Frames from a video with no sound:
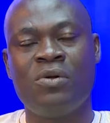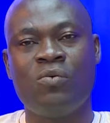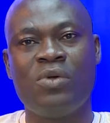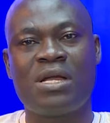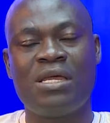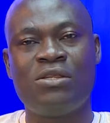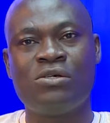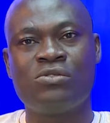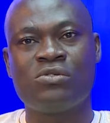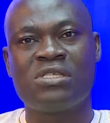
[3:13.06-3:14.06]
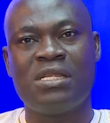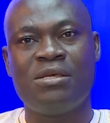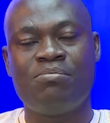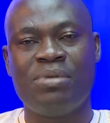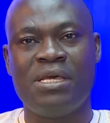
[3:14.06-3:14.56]
we cannot
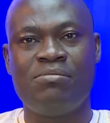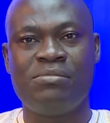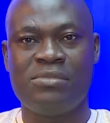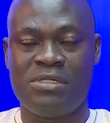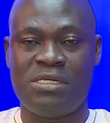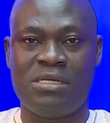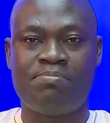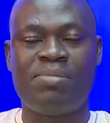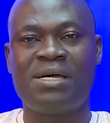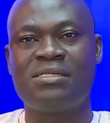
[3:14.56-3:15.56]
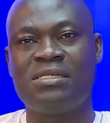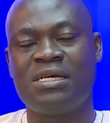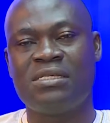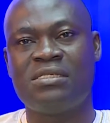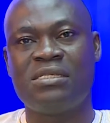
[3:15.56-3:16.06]
totally blame the party
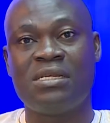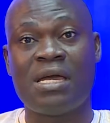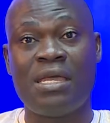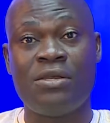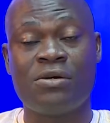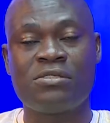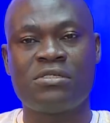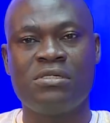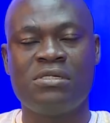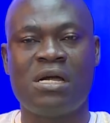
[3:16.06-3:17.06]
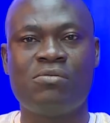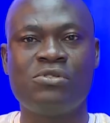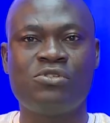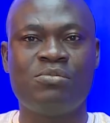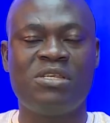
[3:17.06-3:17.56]
that is denying us. I
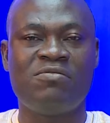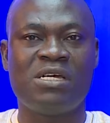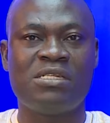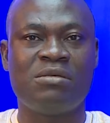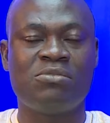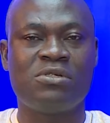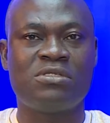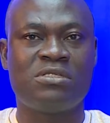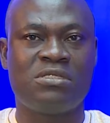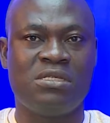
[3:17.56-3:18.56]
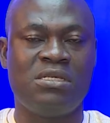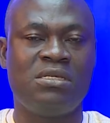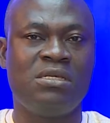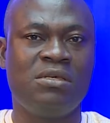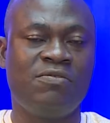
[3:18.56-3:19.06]
want to believe that they must
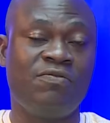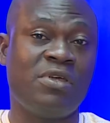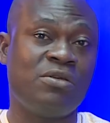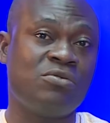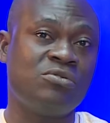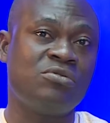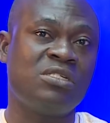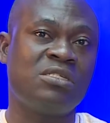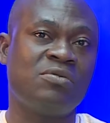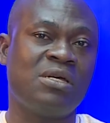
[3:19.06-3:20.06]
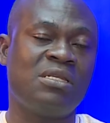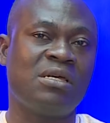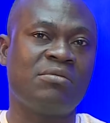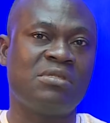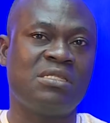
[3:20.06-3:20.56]
see very good reason why they
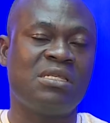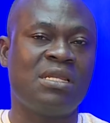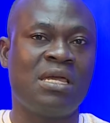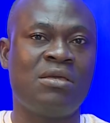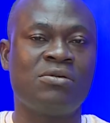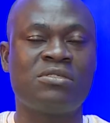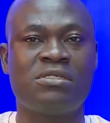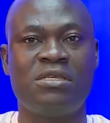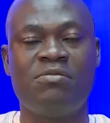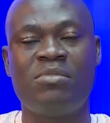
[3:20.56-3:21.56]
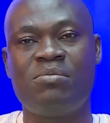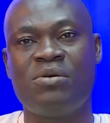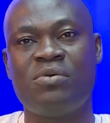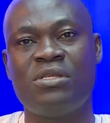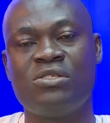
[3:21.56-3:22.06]
are denying us. Maybe
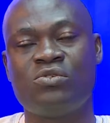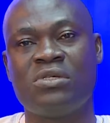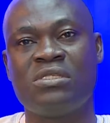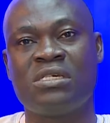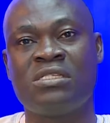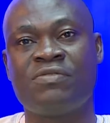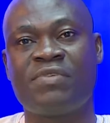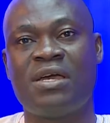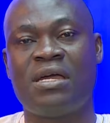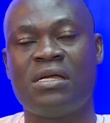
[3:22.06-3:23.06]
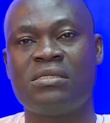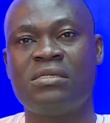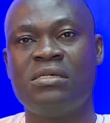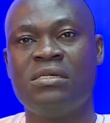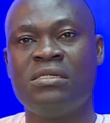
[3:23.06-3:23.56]
we need to intensify and
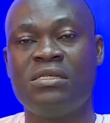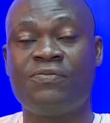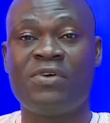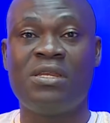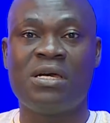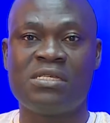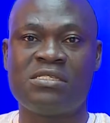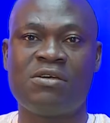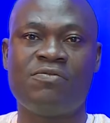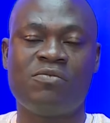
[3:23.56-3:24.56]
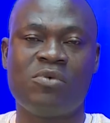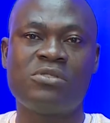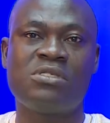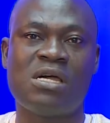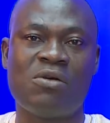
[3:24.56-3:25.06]
defend ourselves.
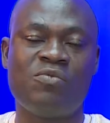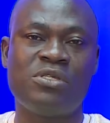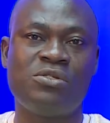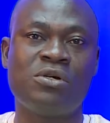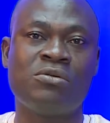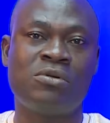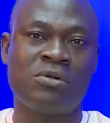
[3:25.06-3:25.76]
What have we done